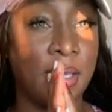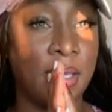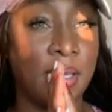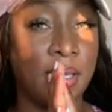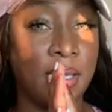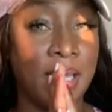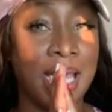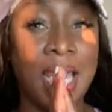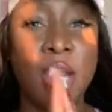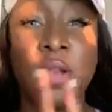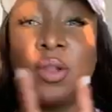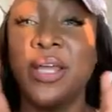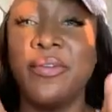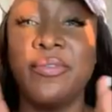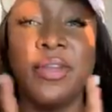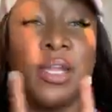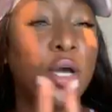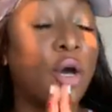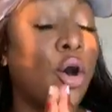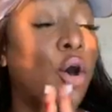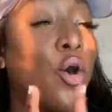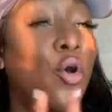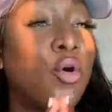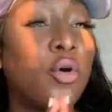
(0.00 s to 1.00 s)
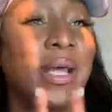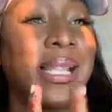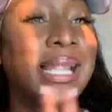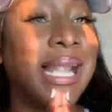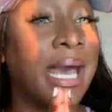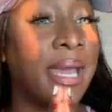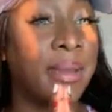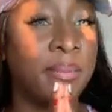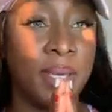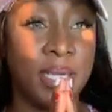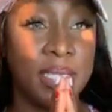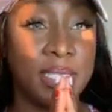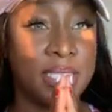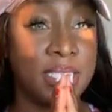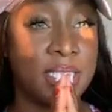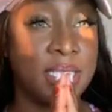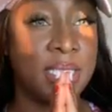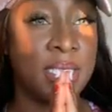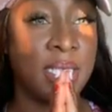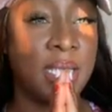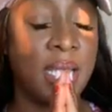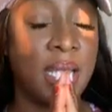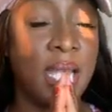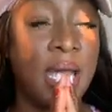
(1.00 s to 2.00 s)
I don't live in a cold climate.
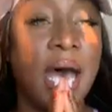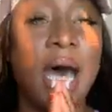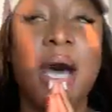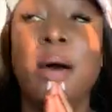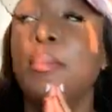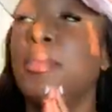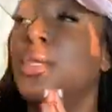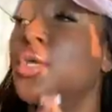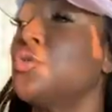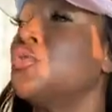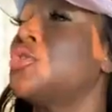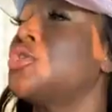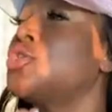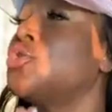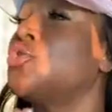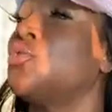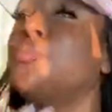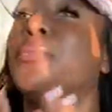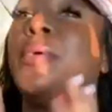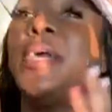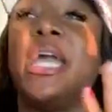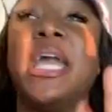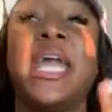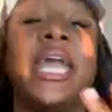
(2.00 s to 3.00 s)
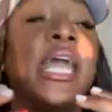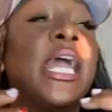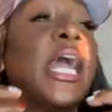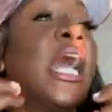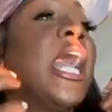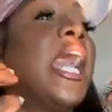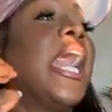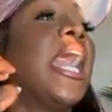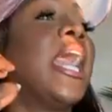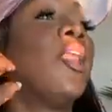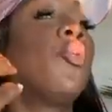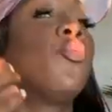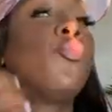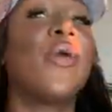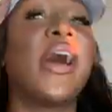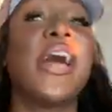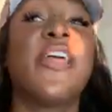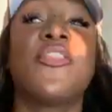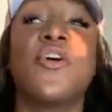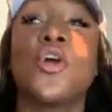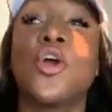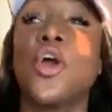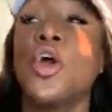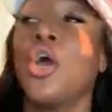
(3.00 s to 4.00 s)
I'm used to being in
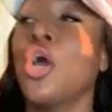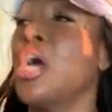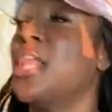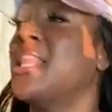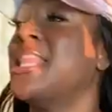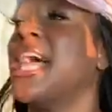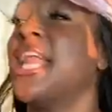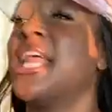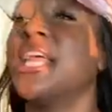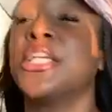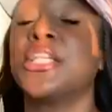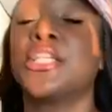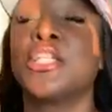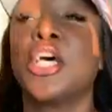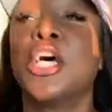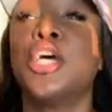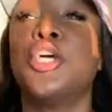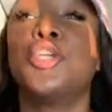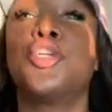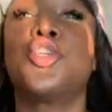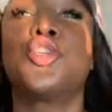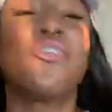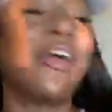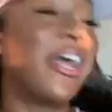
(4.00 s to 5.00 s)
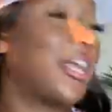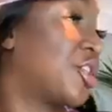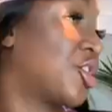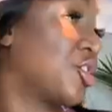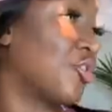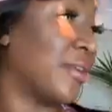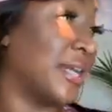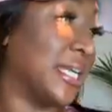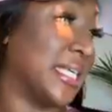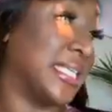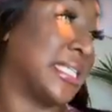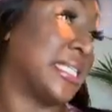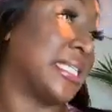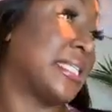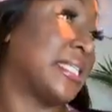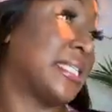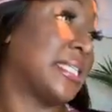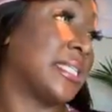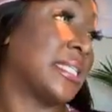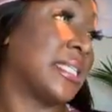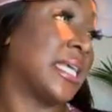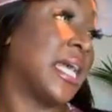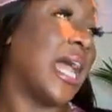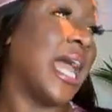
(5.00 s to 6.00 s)
weather that is
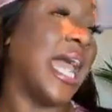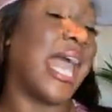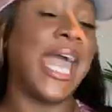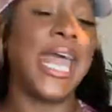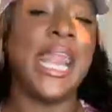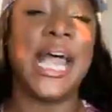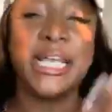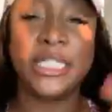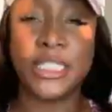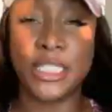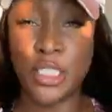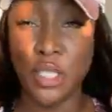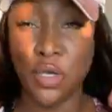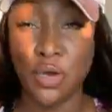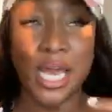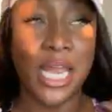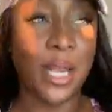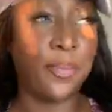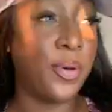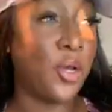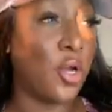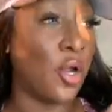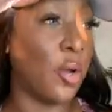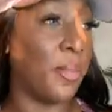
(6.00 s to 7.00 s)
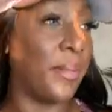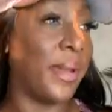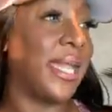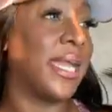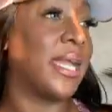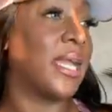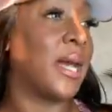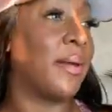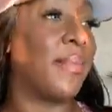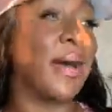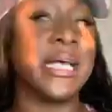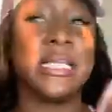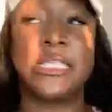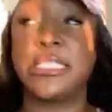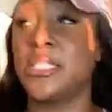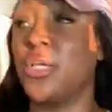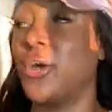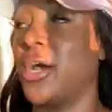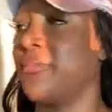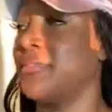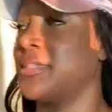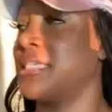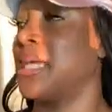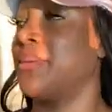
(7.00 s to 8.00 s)
treacherous and I still got to put on makeup. I still
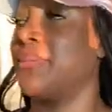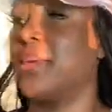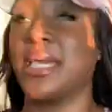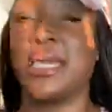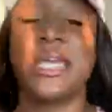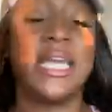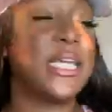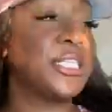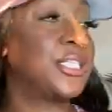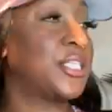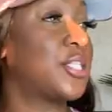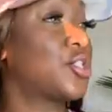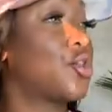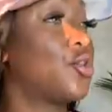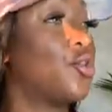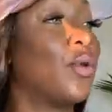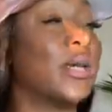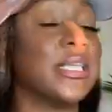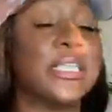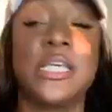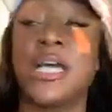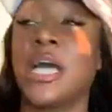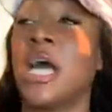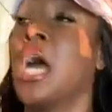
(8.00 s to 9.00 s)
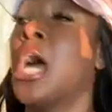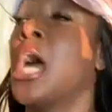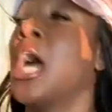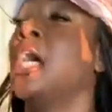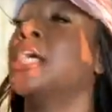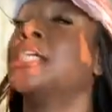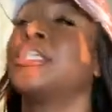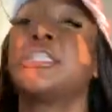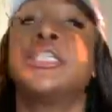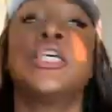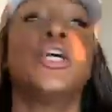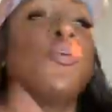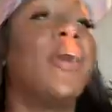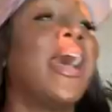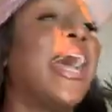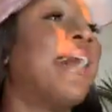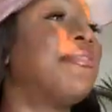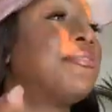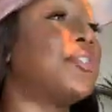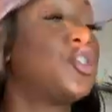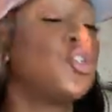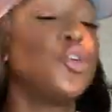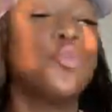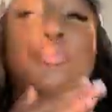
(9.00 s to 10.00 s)
have to take my kids to school. I still
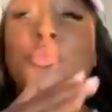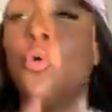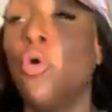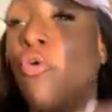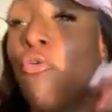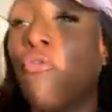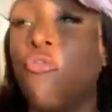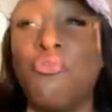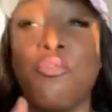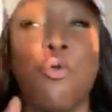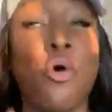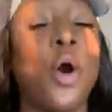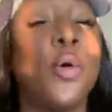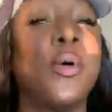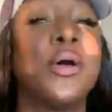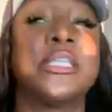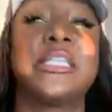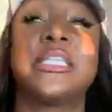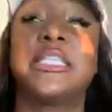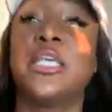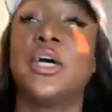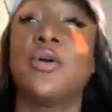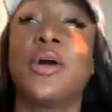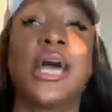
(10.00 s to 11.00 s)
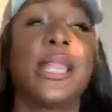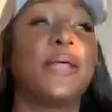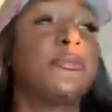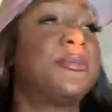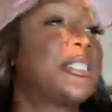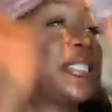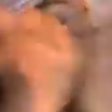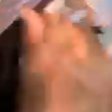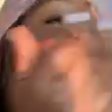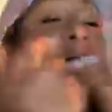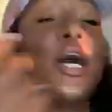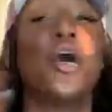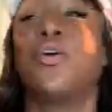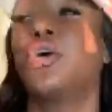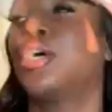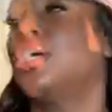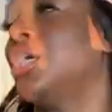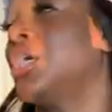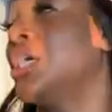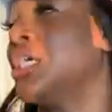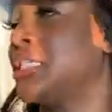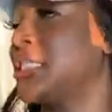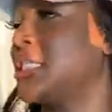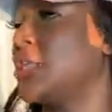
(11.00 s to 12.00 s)
have to move forward. Still got to smell
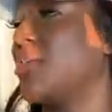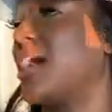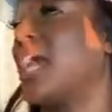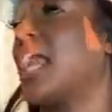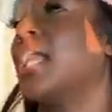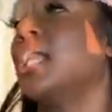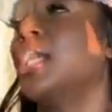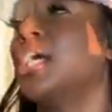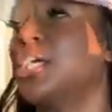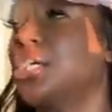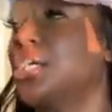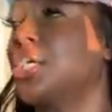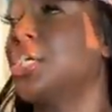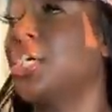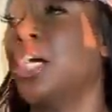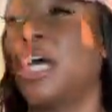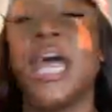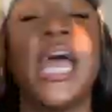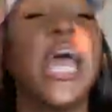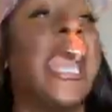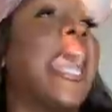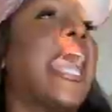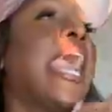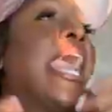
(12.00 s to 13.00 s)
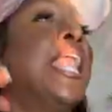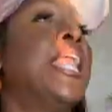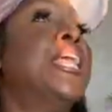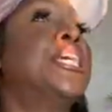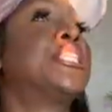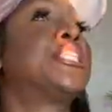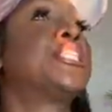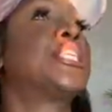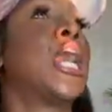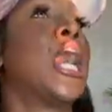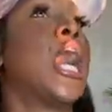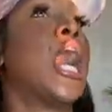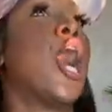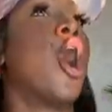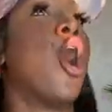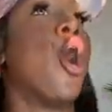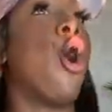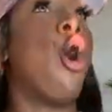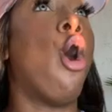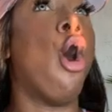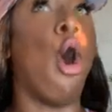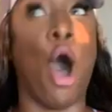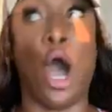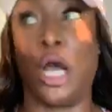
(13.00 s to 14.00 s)
good. Still got to look good. And it's
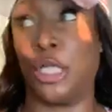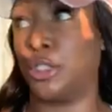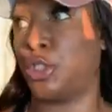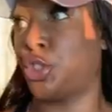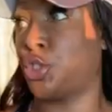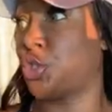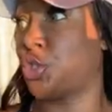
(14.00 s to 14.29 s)
hot.